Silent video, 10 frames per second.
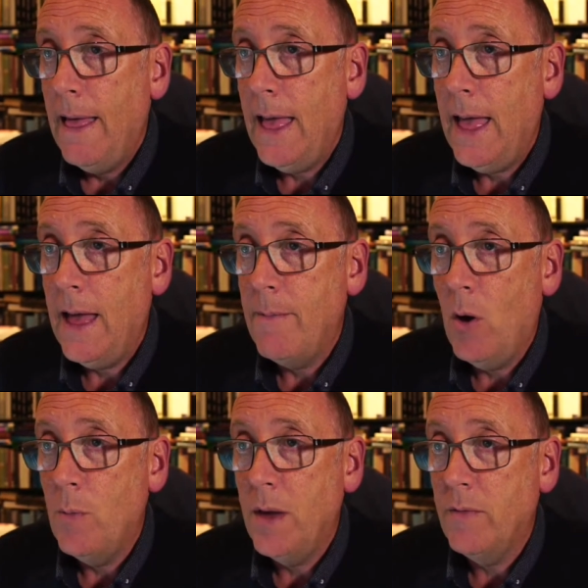Um, I
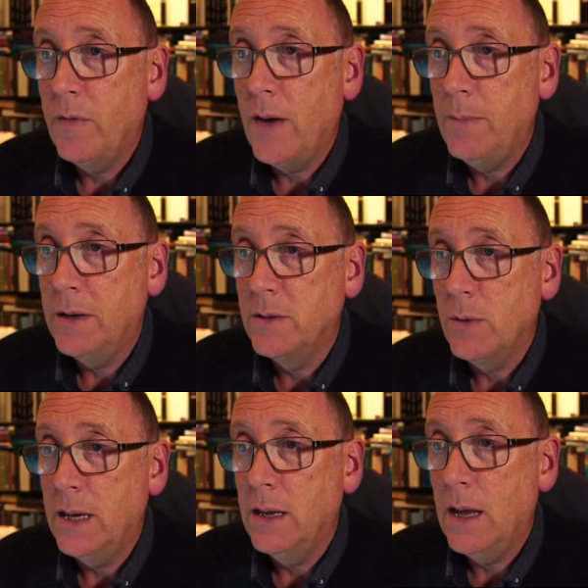hope you have a fabulous
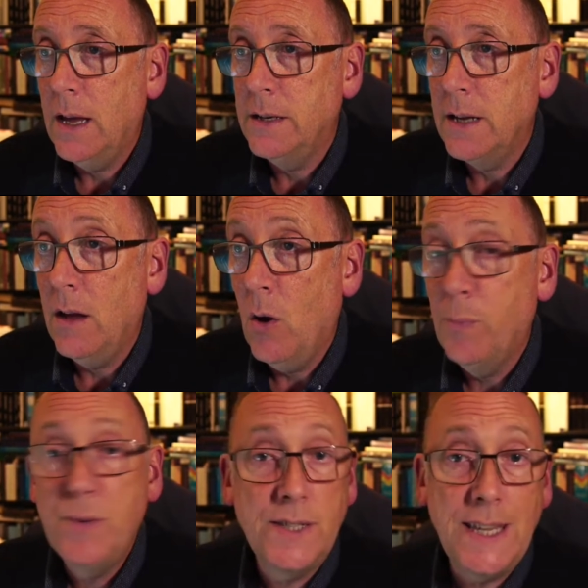week, and uh,
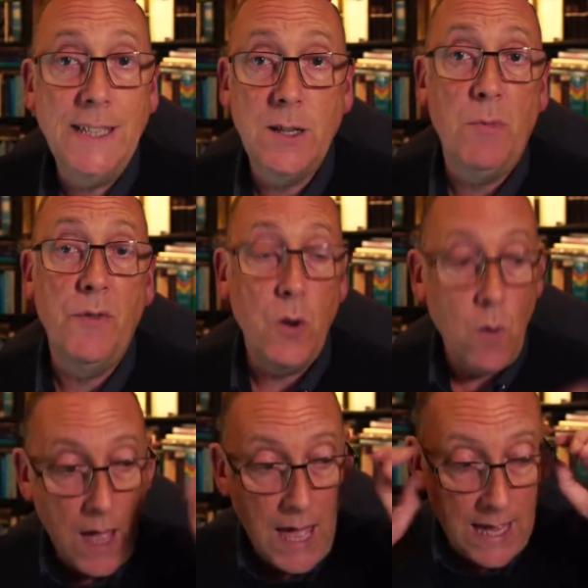hope to see some of you
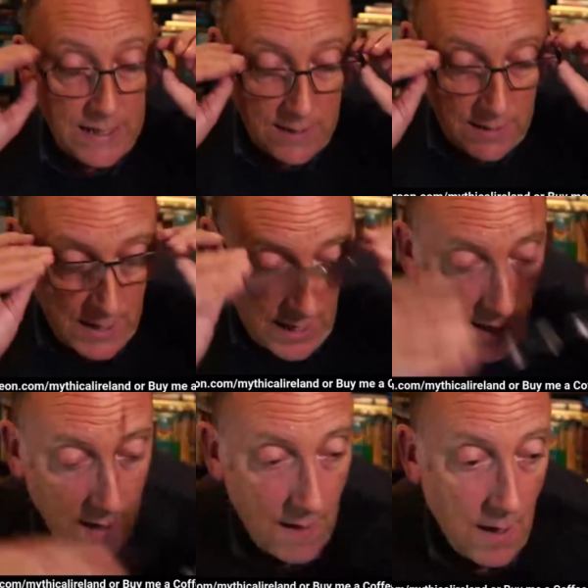at
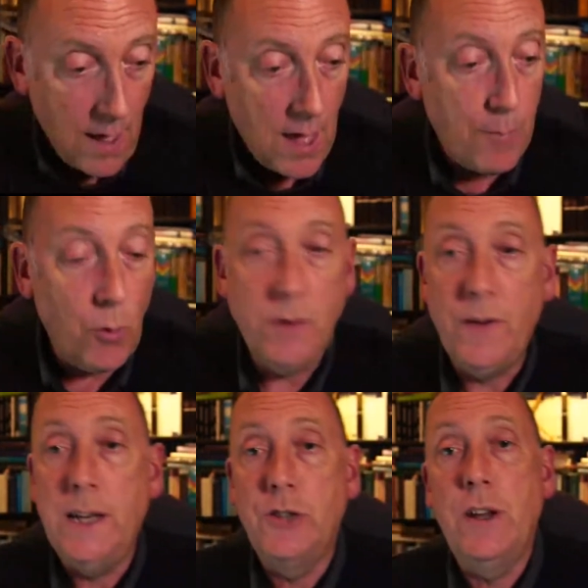the uh, Boyne
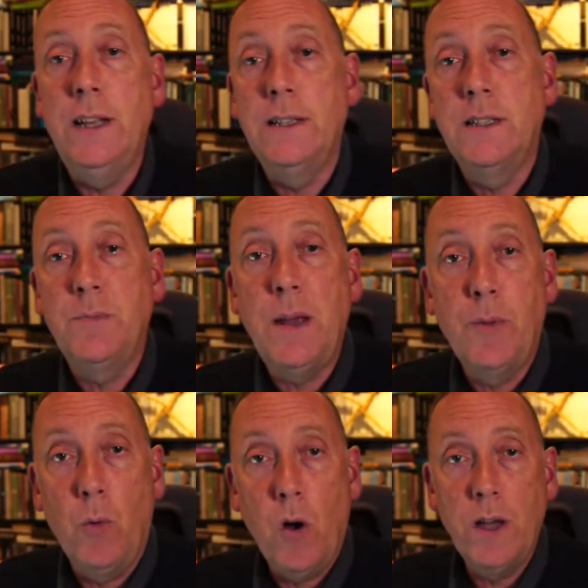Valley Trails
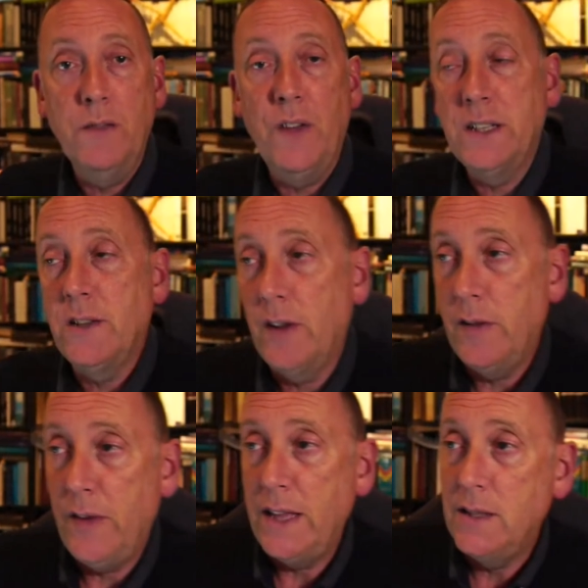September Walking Festival
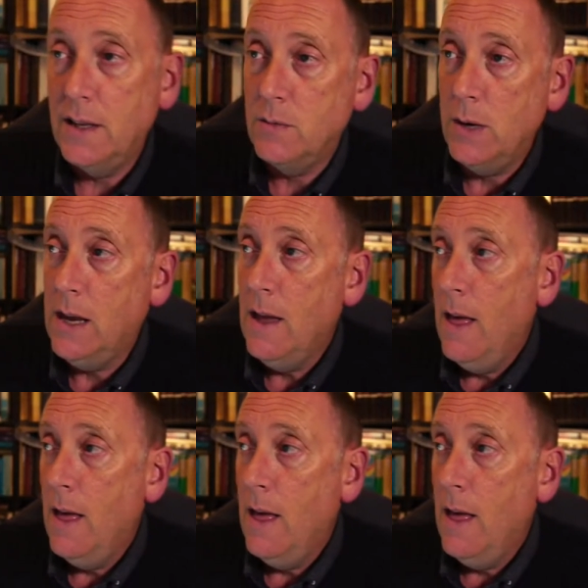events this week.